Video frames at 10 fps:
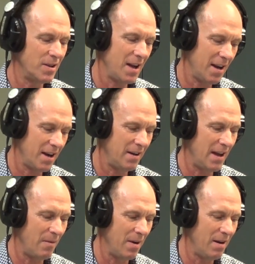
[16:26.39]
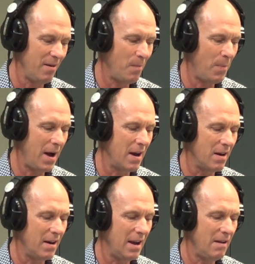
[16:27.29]
So you can't go to that one, but
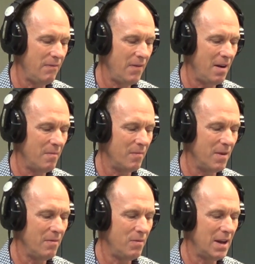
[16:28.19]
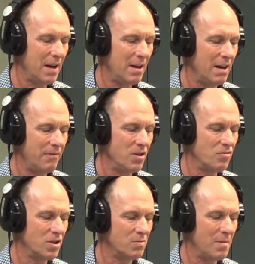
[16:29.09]
if we get enough
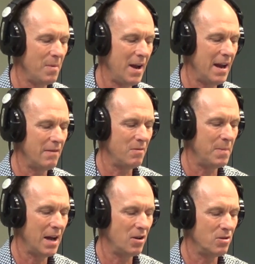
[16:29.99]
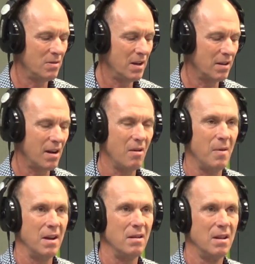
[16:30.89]
interest, we may even be able to do another gut
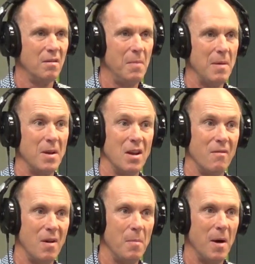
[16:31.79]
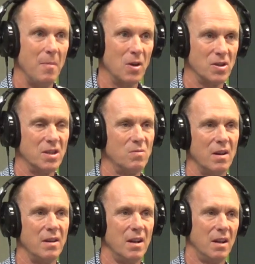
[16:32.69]
one, maybe in November, because this
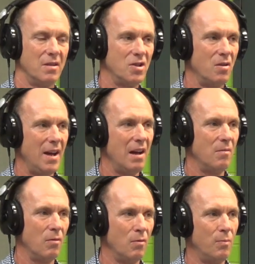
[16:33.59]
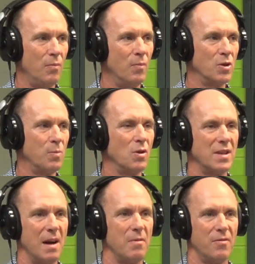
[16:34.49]
one sold out or was
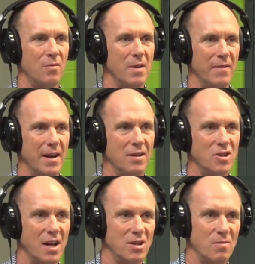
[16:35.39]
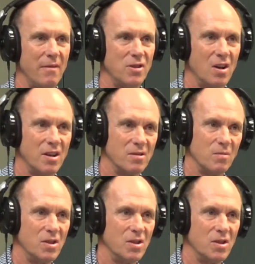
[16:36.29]
booked out before we even had a chance to advertise it,